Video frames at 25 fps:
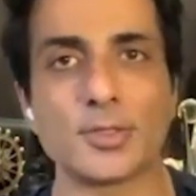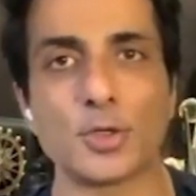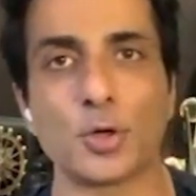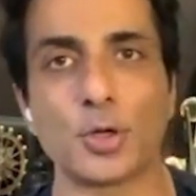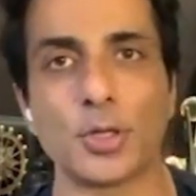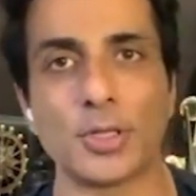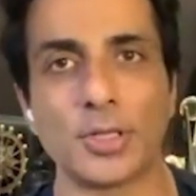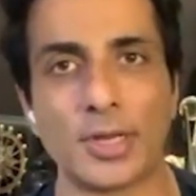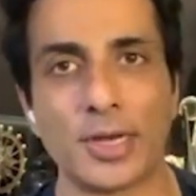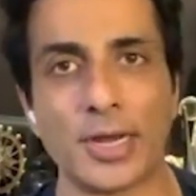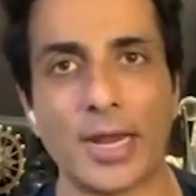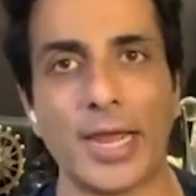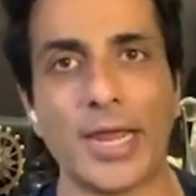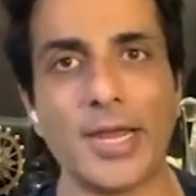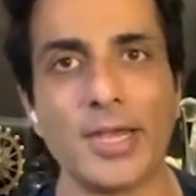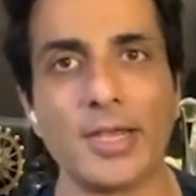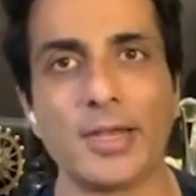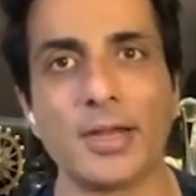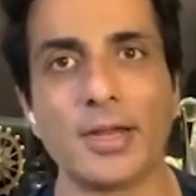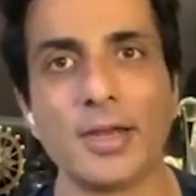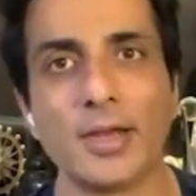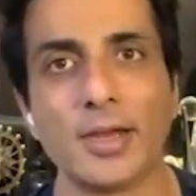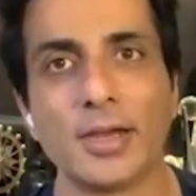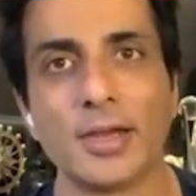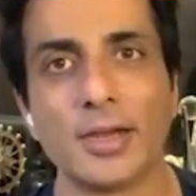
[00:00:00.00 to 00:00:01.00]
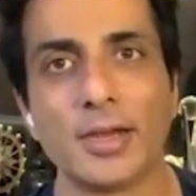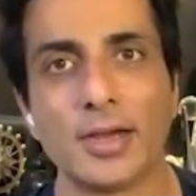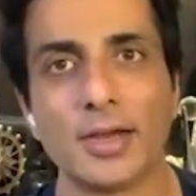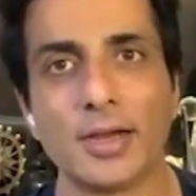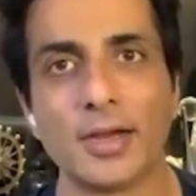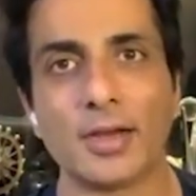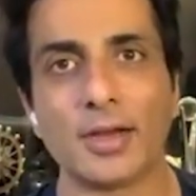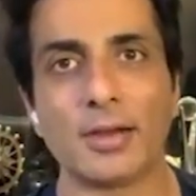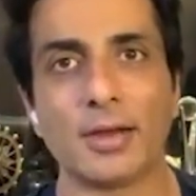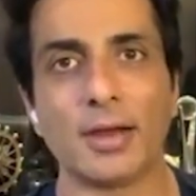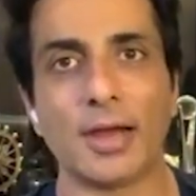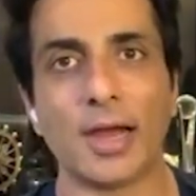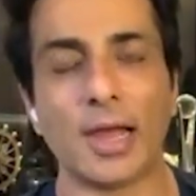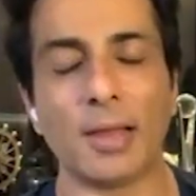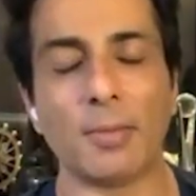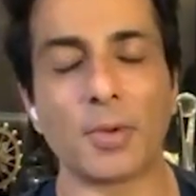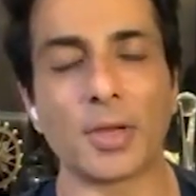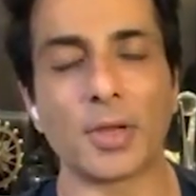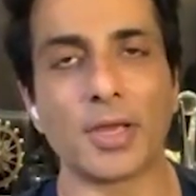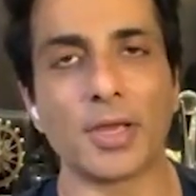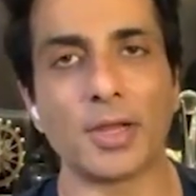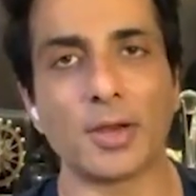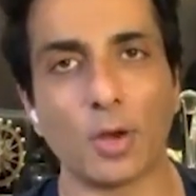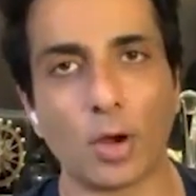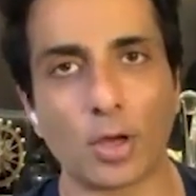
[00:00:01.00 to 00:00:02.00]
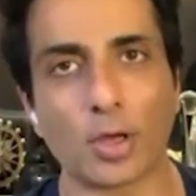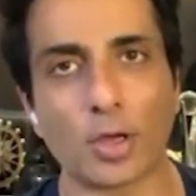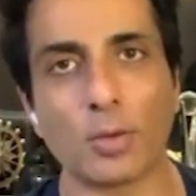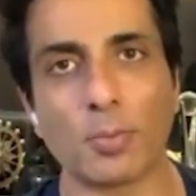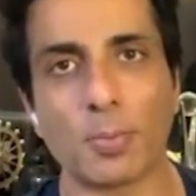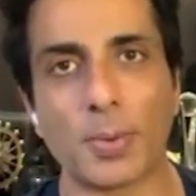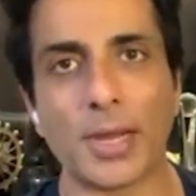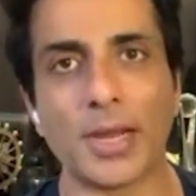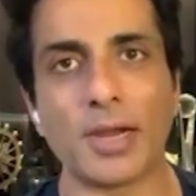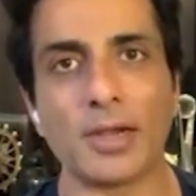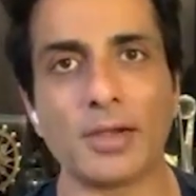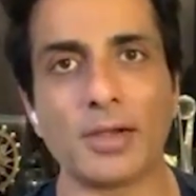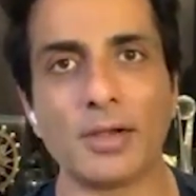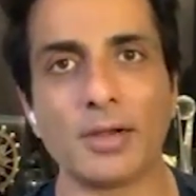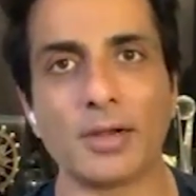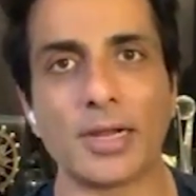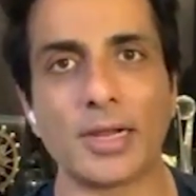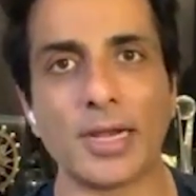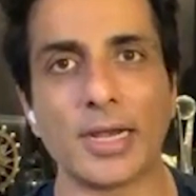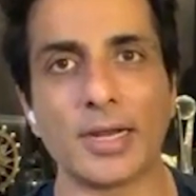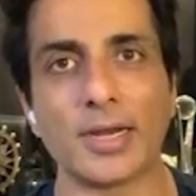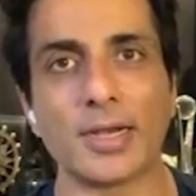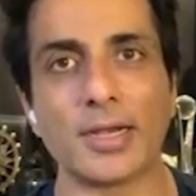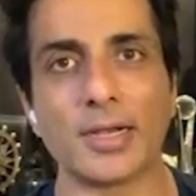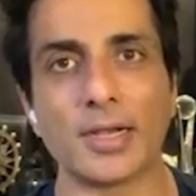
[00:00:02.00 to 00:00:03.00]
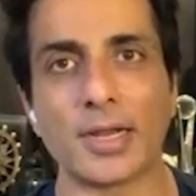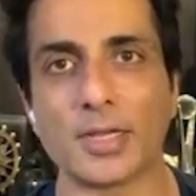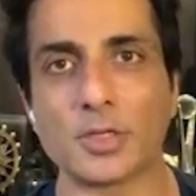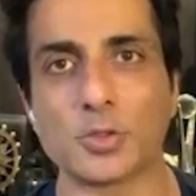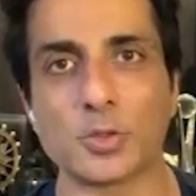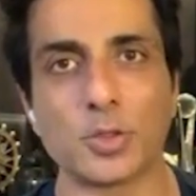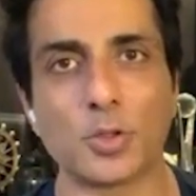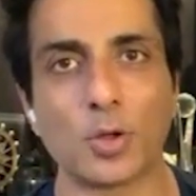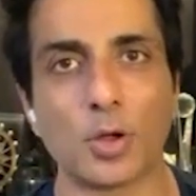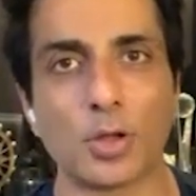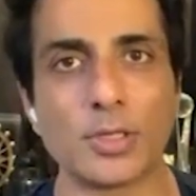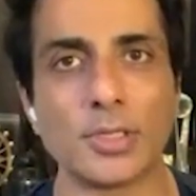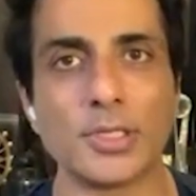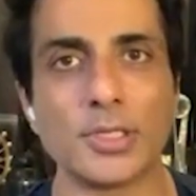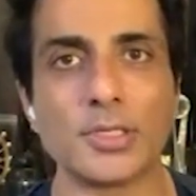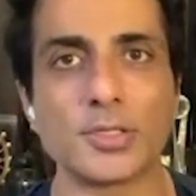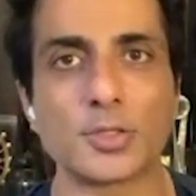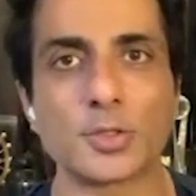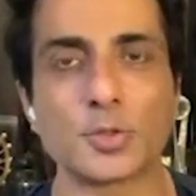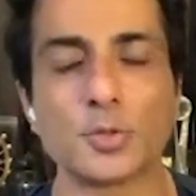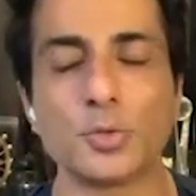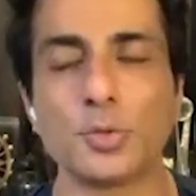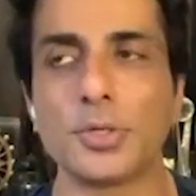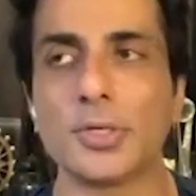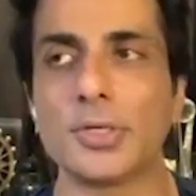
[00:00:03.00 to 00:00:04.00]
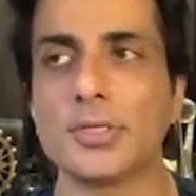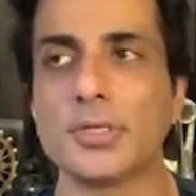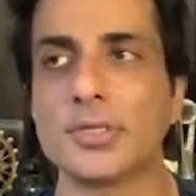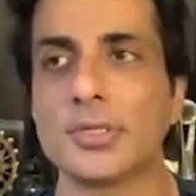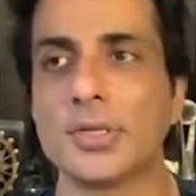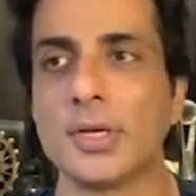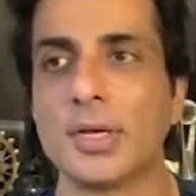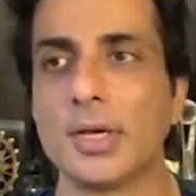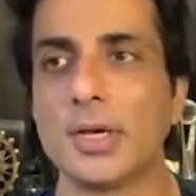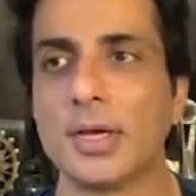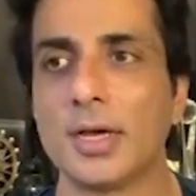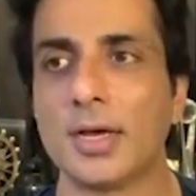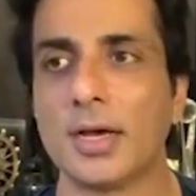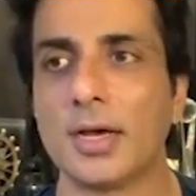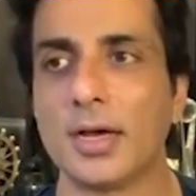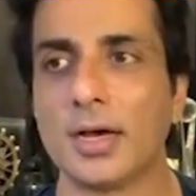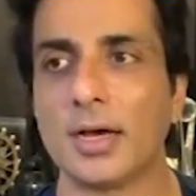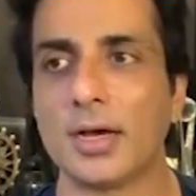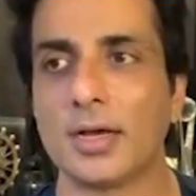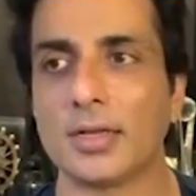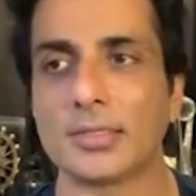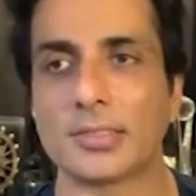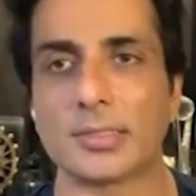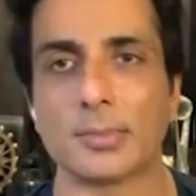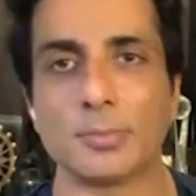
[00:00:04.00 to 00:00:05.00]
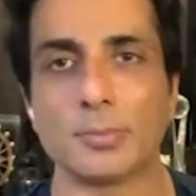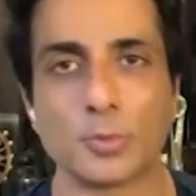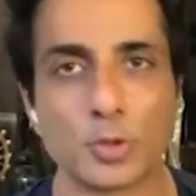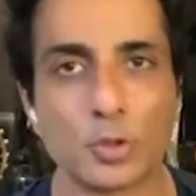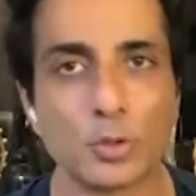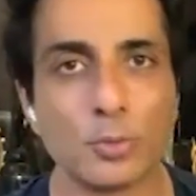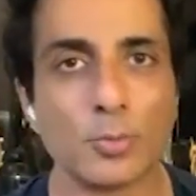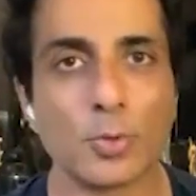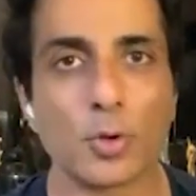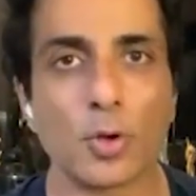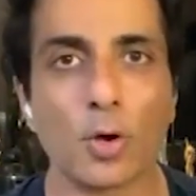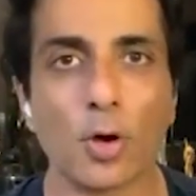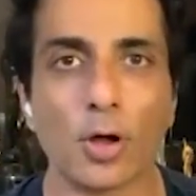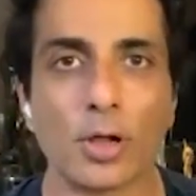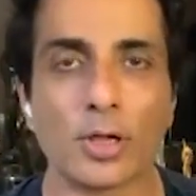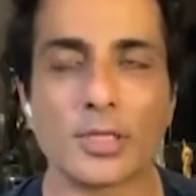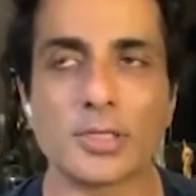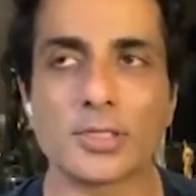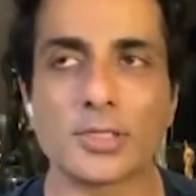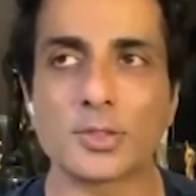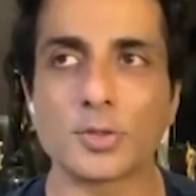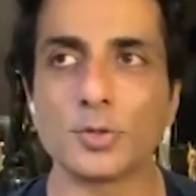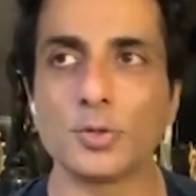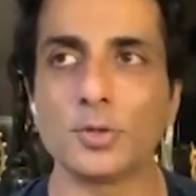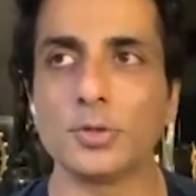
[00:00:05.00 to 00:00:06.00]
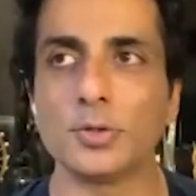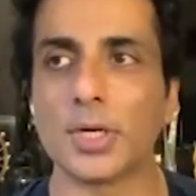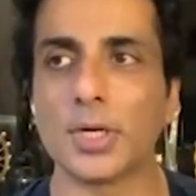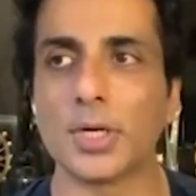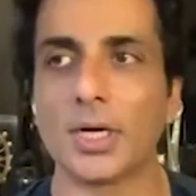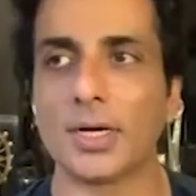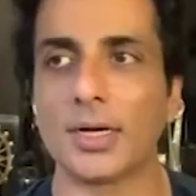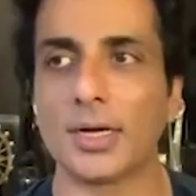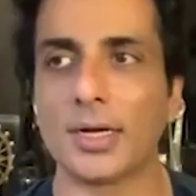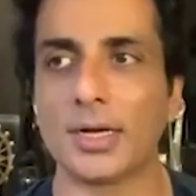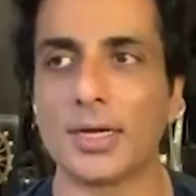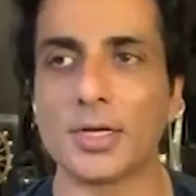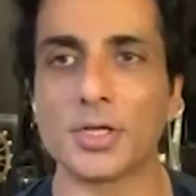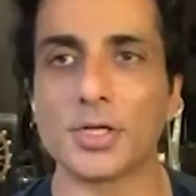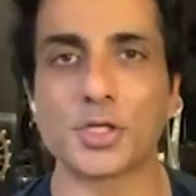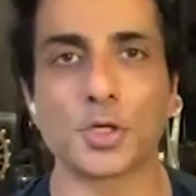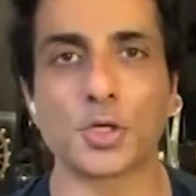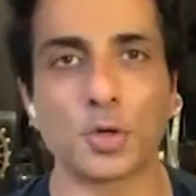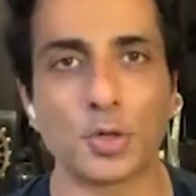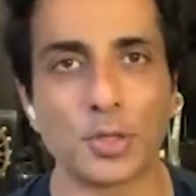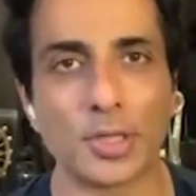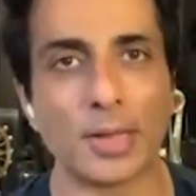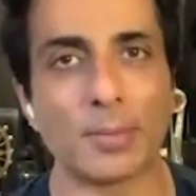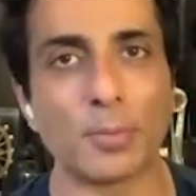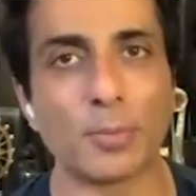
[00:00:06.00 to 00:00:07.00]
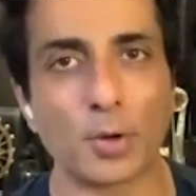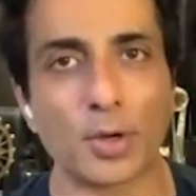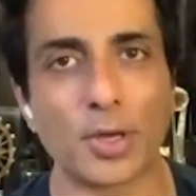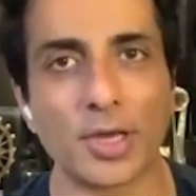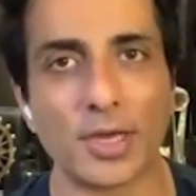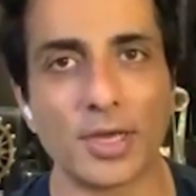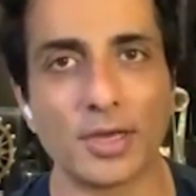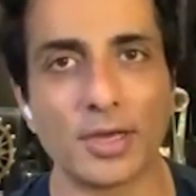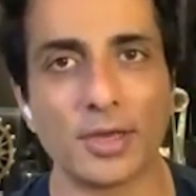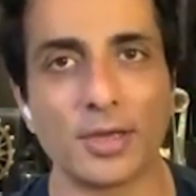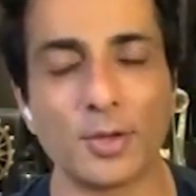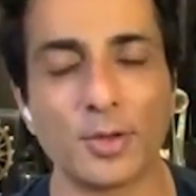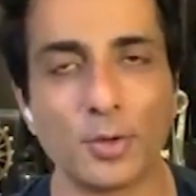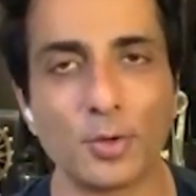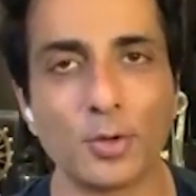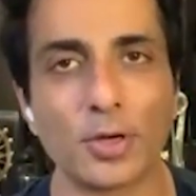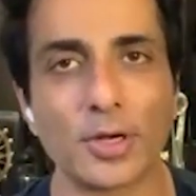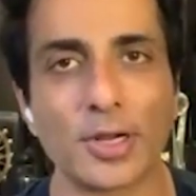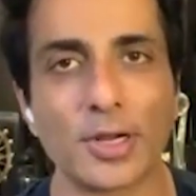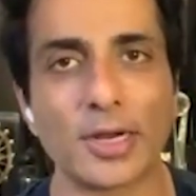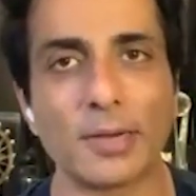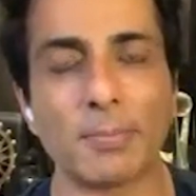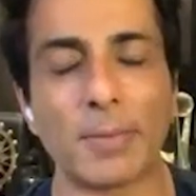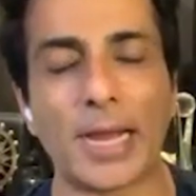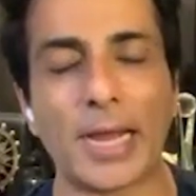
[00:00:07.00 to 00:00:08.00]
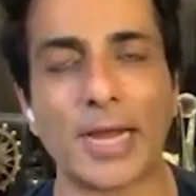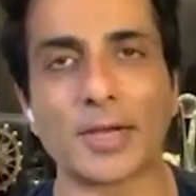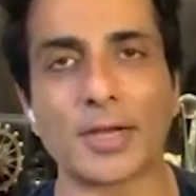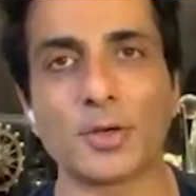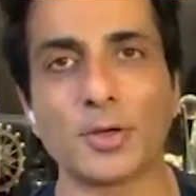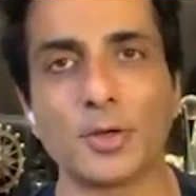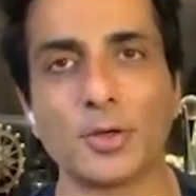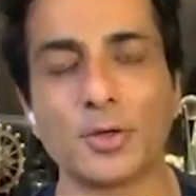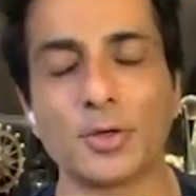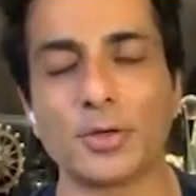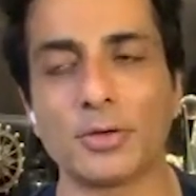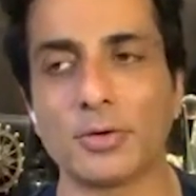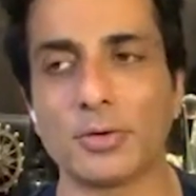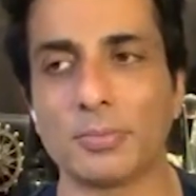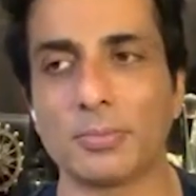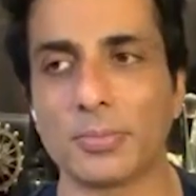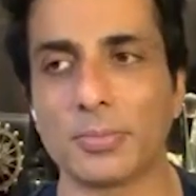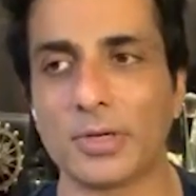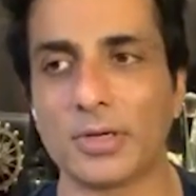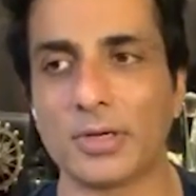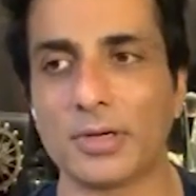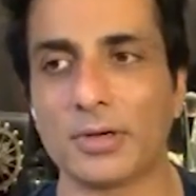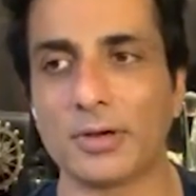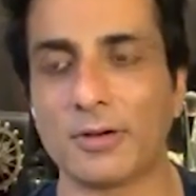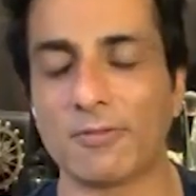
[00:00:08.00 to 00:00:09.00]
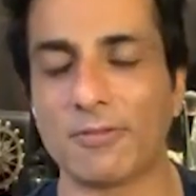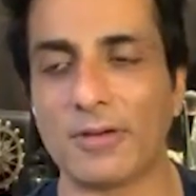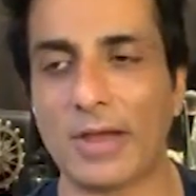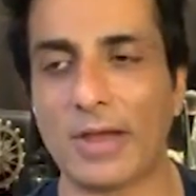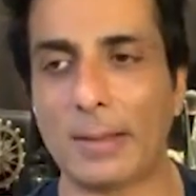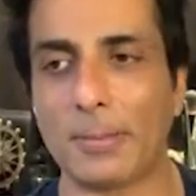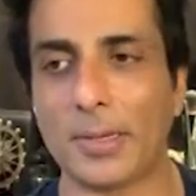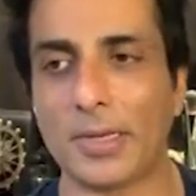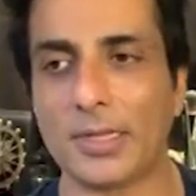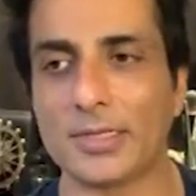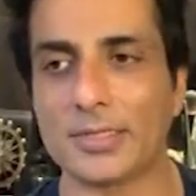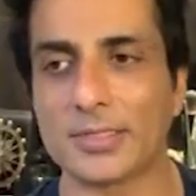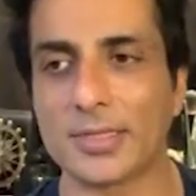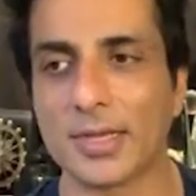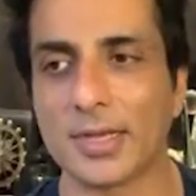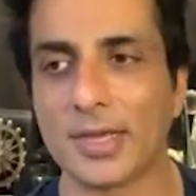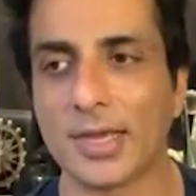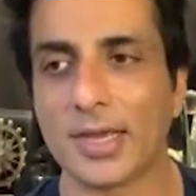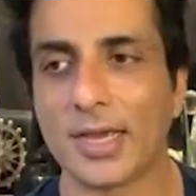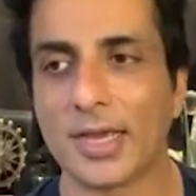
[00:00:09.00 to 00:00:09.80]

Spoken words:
In the night, I'm again occupied getting in touch with all these students, some Zoom calls to assure them, okay, you will get back to your families.